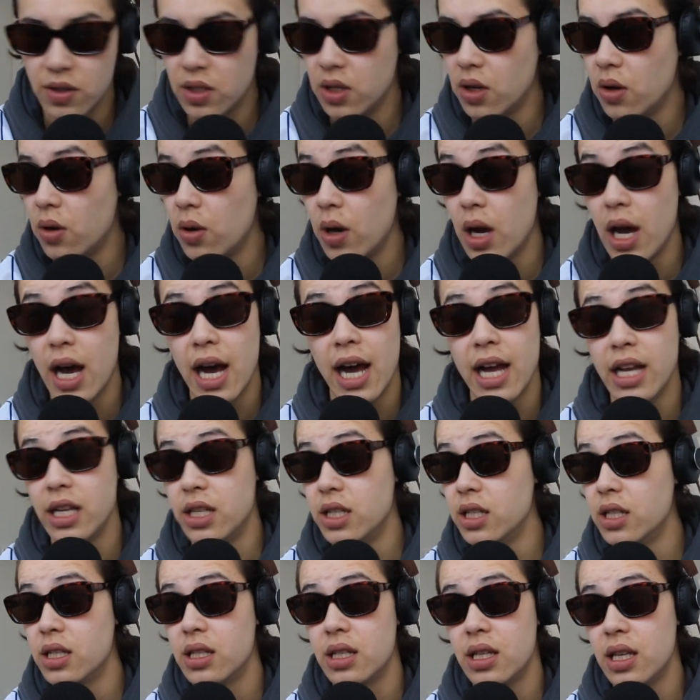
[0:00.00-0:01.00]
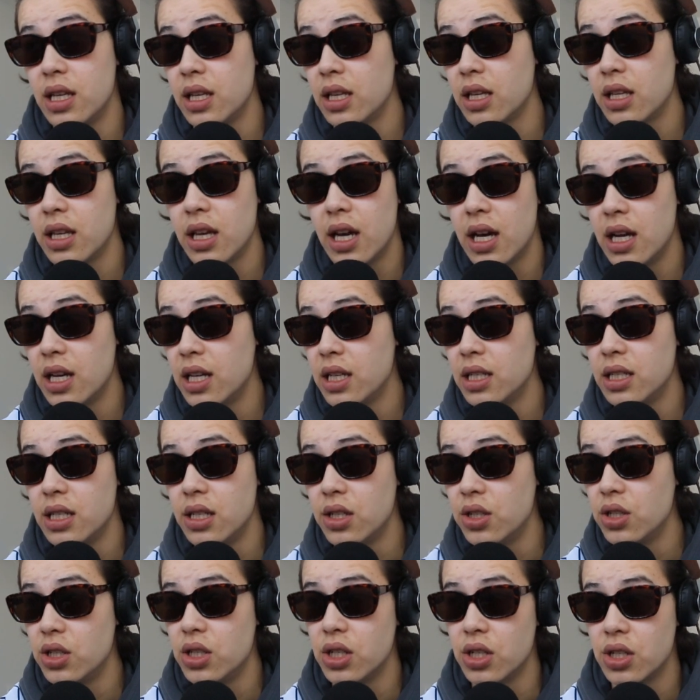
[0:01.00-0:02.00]
So I just think Yanez
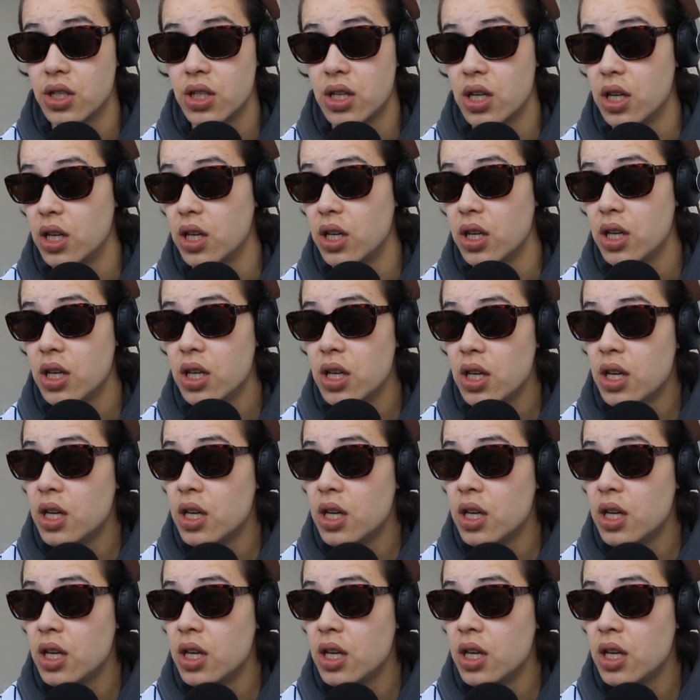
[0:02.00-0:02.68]
is just going to